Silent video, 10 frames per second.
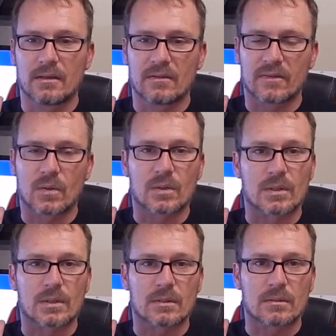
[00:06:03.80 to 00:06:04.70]

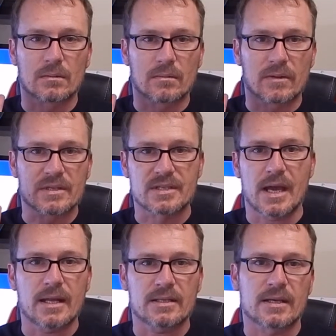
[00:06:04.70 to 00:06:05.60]
for the
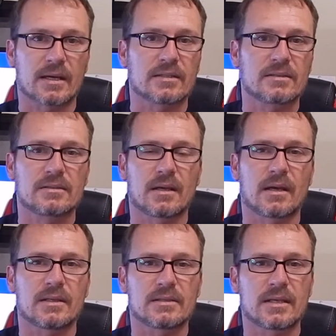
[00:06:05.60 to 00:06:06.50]
static tests,
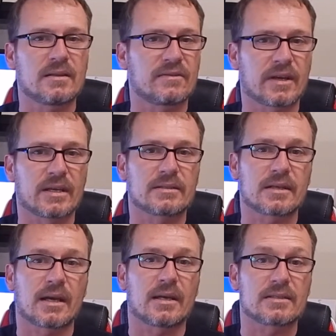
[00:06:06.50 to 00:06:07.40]
I set the fans
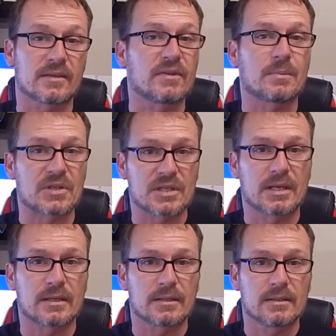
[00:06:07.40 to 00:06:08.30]
at
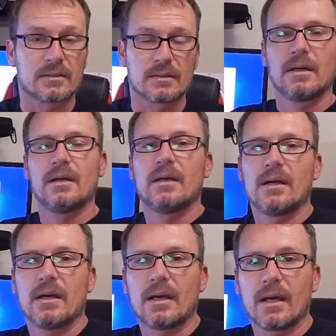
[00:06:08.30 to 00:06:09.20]
70%.
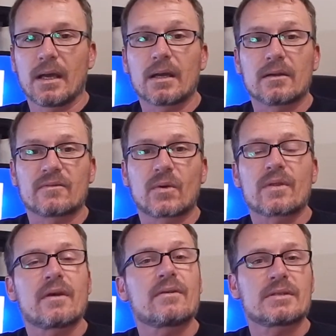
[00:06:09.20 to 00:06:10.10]
And for
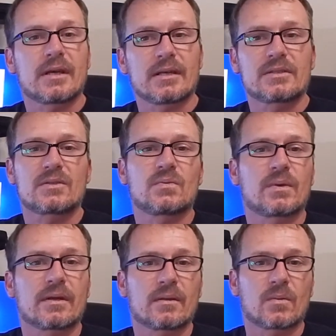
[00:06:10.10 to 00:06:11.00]
the other tests
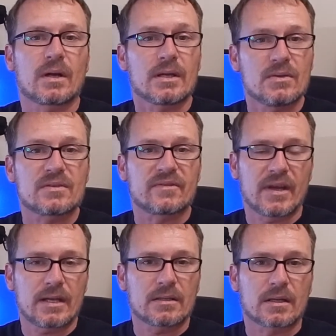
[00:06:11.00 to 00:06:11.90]
where I use the
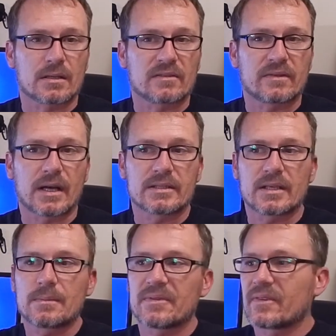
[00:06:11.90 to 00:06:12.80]
fan curve, I
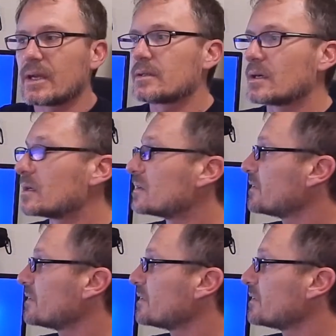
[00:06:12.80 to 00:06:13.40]
set up a fan curve